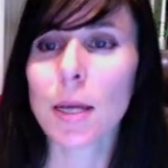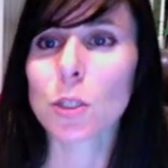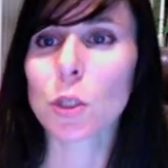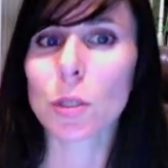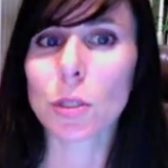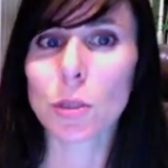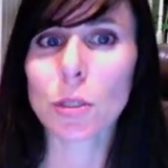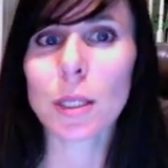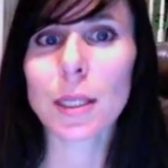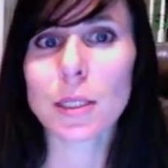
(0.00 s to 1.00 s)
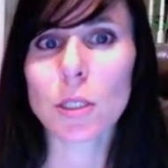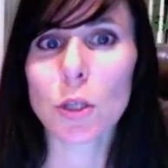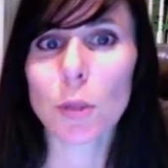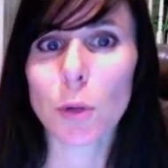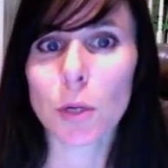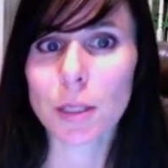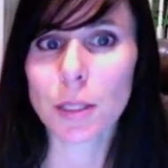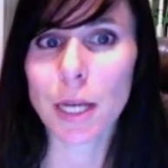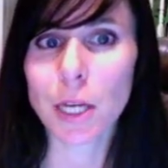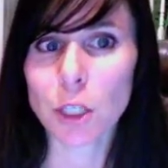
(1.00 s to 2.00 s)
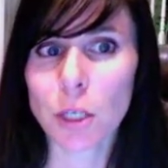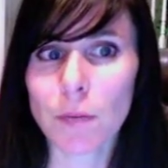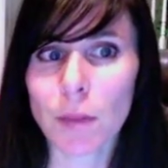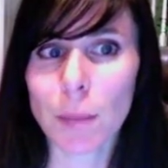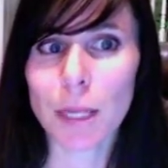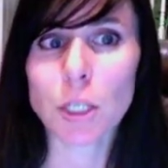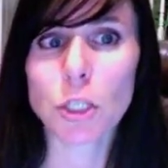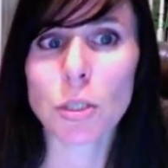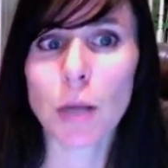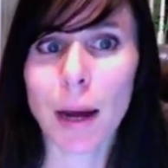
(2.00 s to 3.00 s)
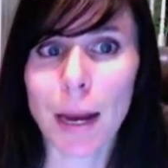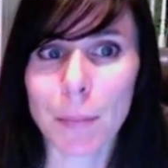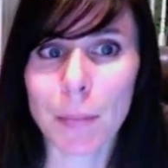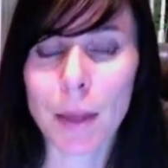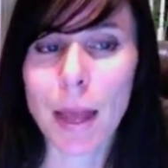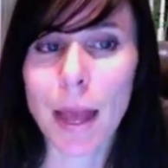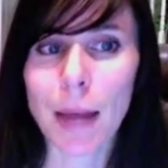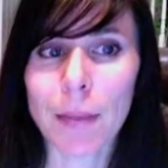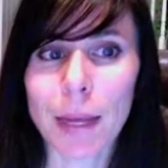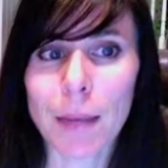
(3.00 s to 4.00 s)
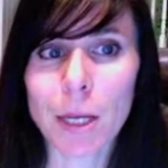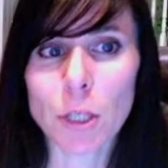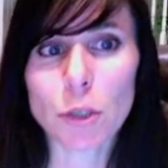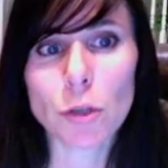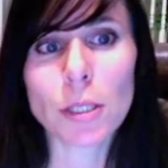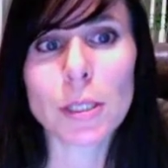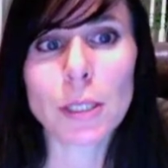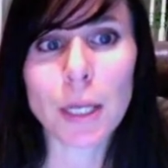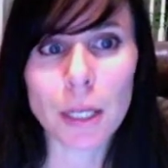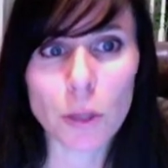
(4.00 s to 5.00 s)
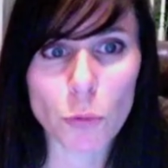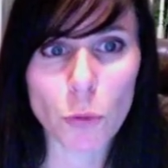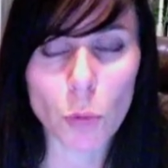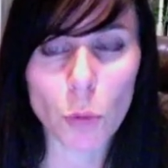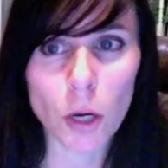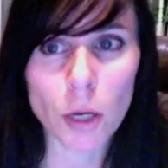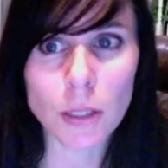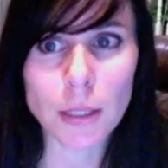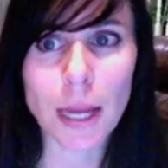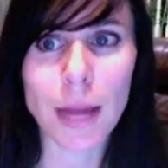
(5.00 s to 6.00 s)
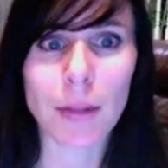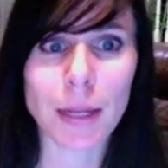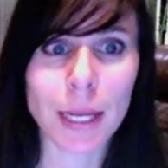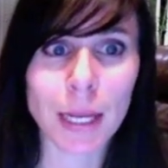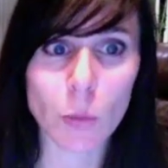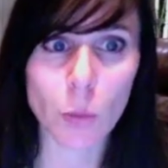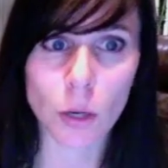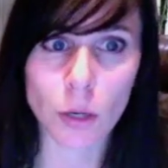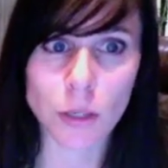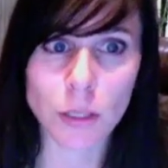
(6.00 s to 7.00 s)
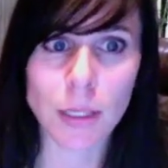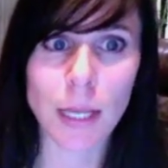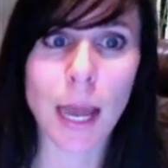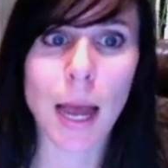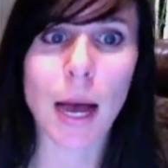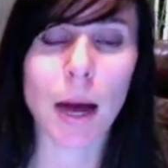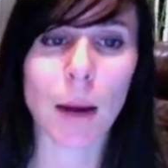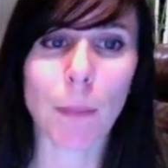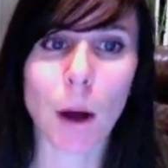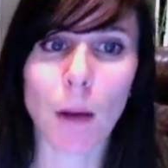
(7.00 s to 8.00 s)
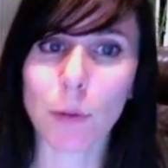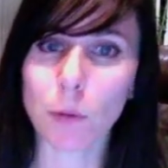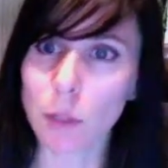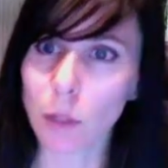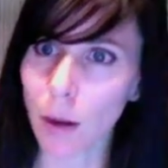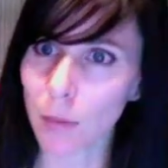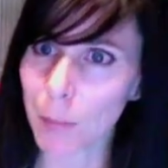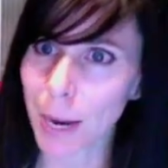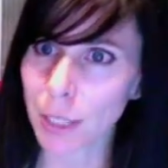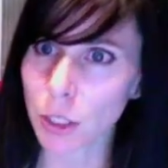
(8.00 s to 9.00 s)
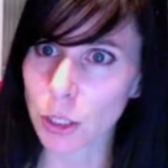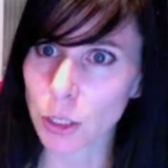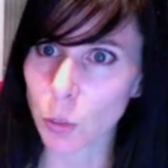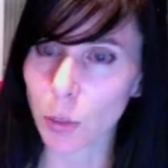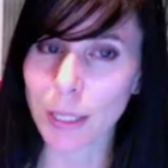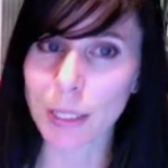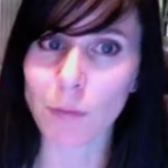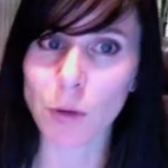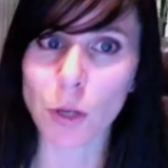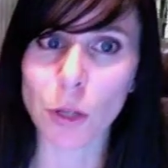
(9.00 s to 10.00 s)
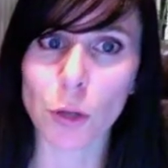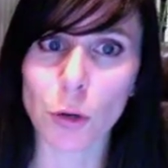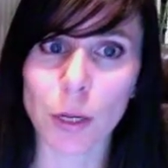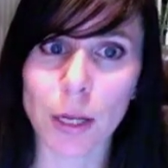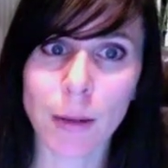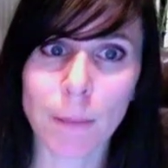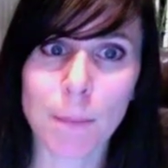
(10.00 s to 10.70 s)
So it's good to listen to the pronunciation of them each time. And then make sure you study the root words and the key words on the pages 27 to 30.